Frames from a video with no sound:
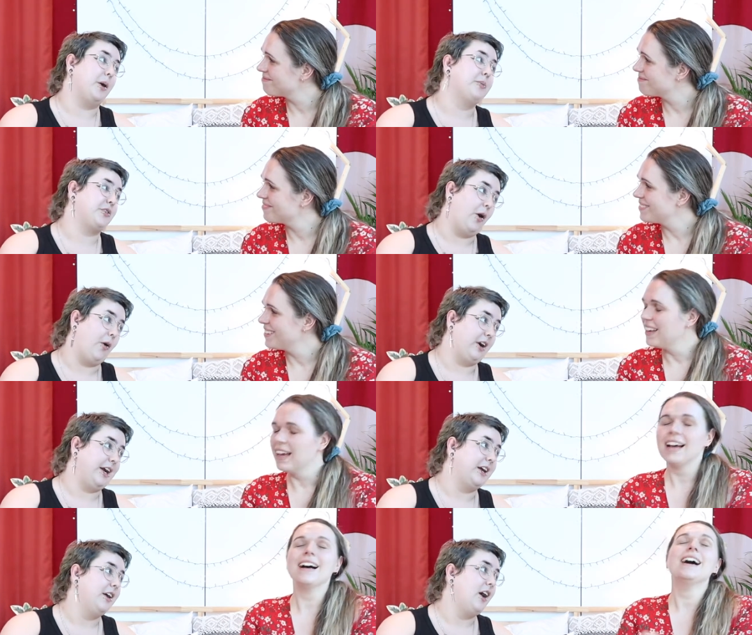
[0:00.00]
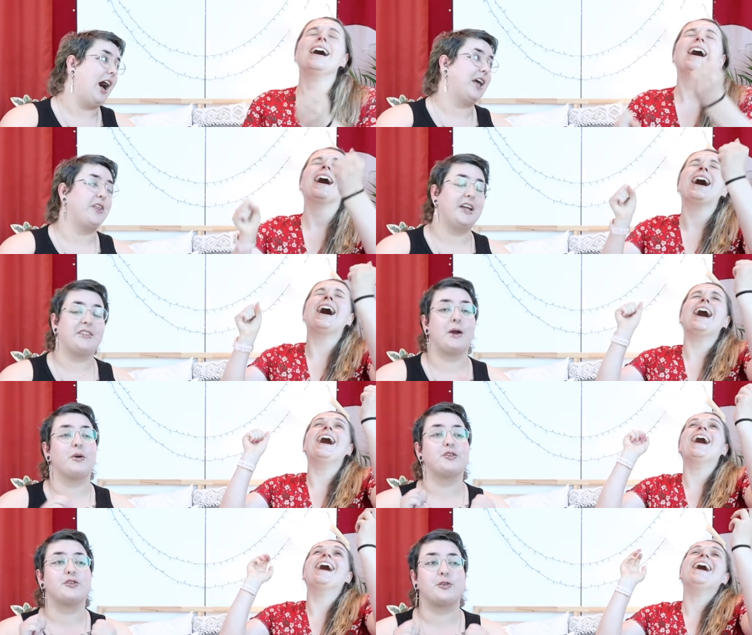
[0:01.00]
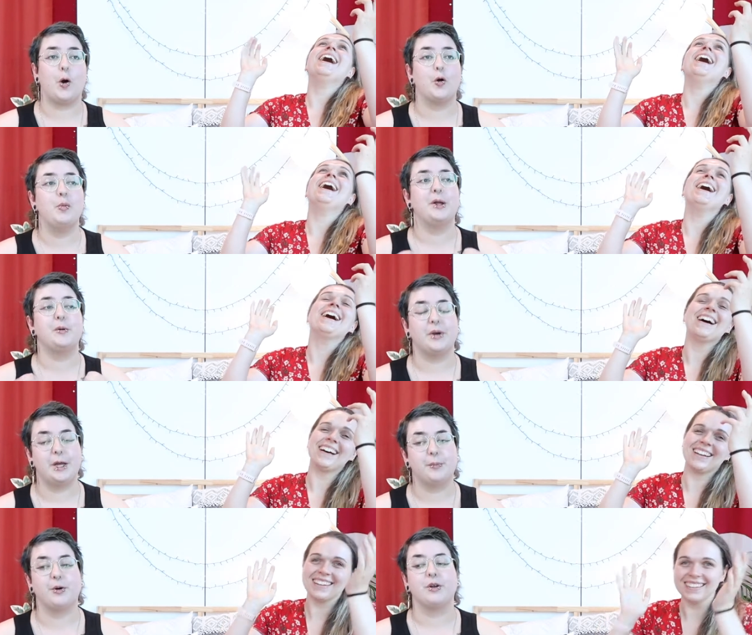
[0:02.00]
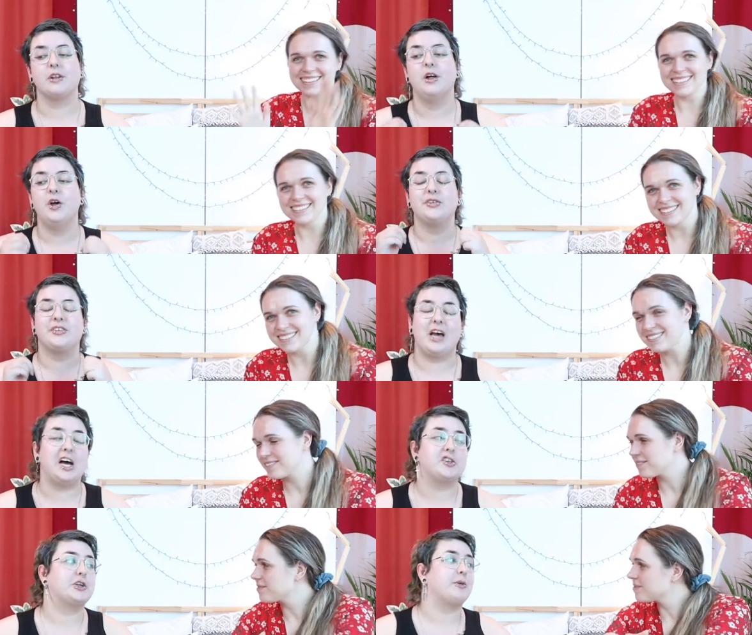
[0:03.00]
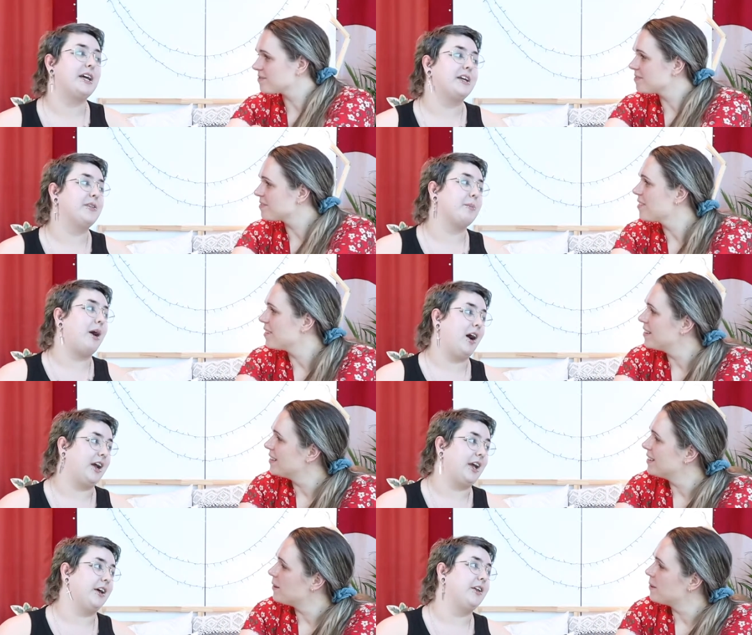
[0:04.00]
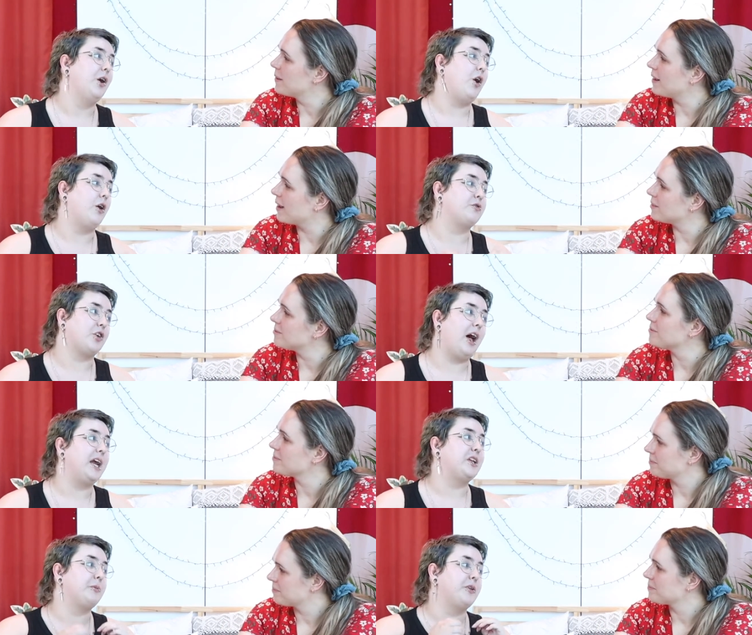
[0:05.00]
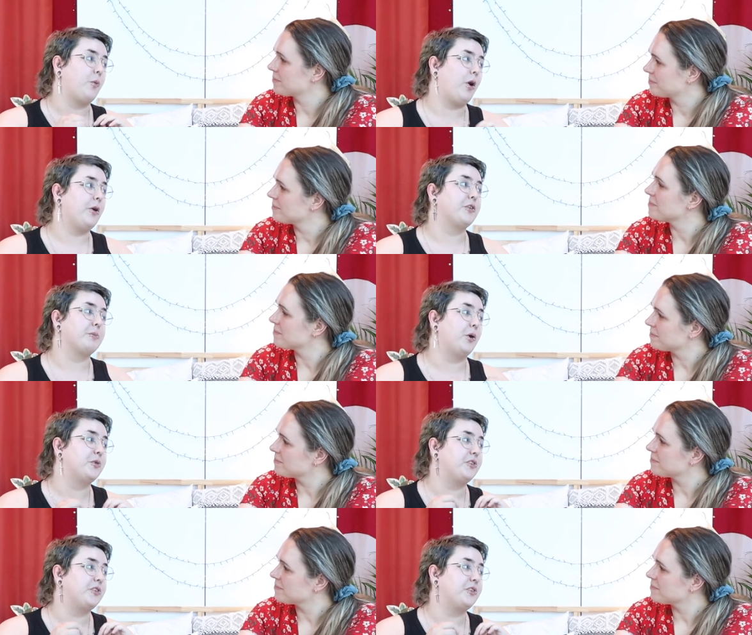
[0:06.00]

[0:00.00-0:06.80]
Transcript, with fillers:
Speaker 1: I'm sorry. I think there are so ah. many people saturating the market yeah. of trying to be the world's most